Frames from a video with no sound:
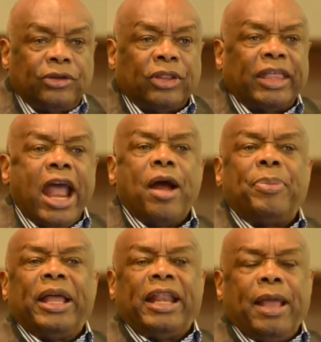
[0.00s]
to their
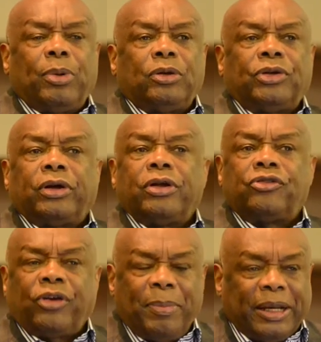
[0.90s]
being able to
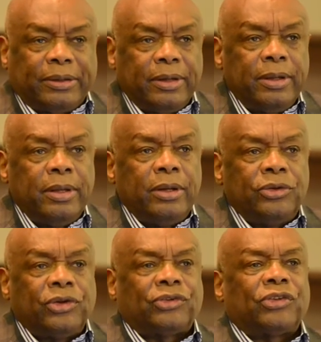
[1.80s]
contribute
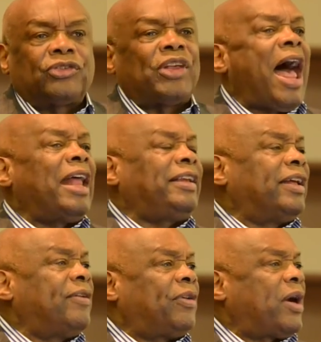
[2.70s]
to society
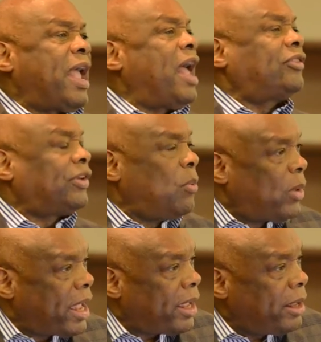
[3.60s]
in a very handsome
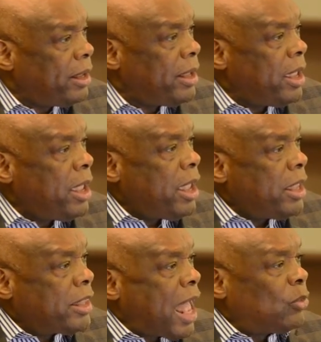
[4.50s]
way
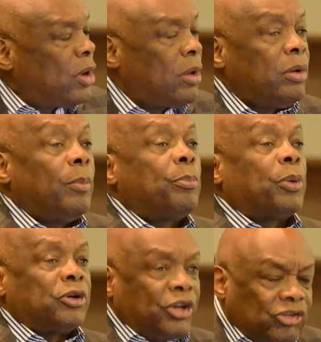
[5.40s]
that will
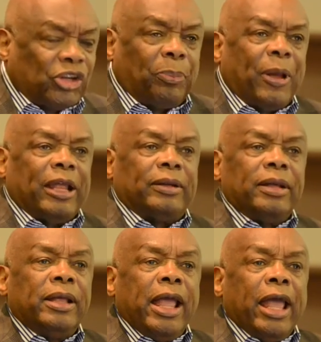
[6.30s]
participate
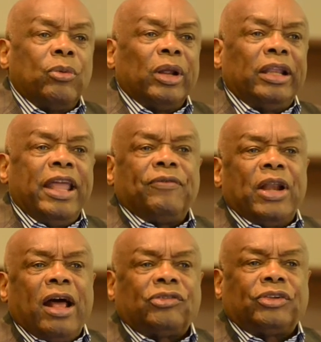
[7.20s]
in
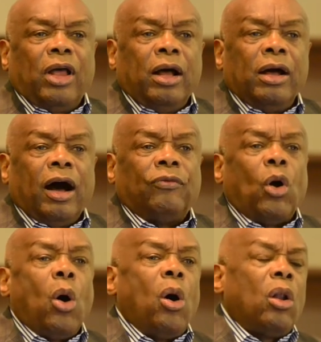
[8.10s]
relieving us
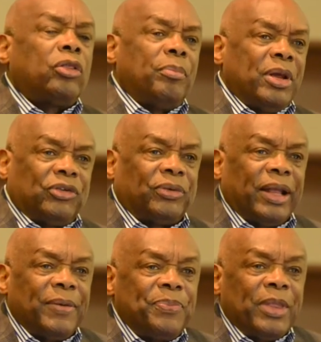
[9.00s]
of all the
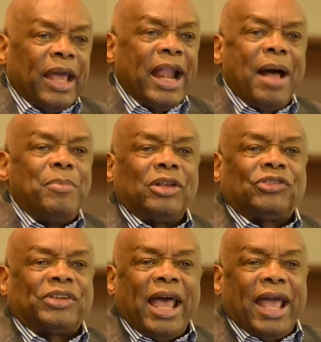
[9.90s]
misery. And I
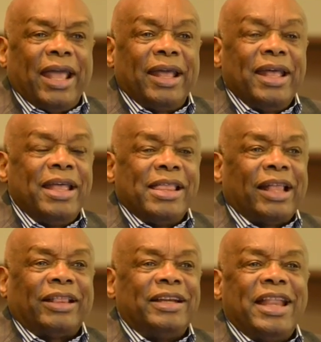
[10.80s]
must say
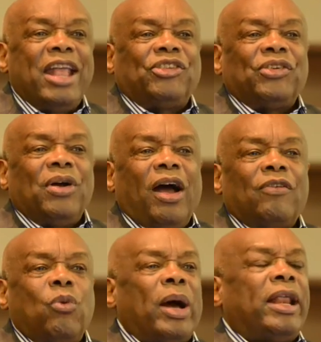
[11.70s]
that the nature
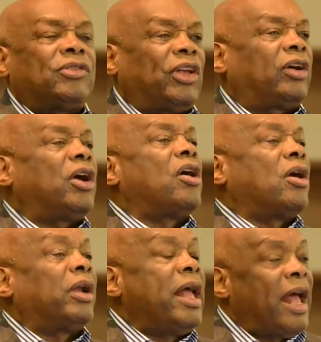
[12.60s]
of what has
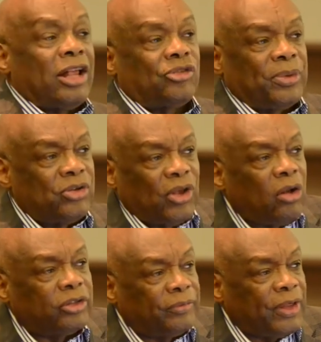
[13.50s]
occurred as a
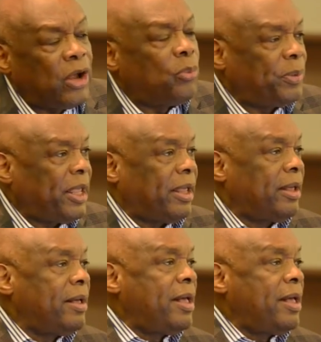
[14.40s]
result of EOP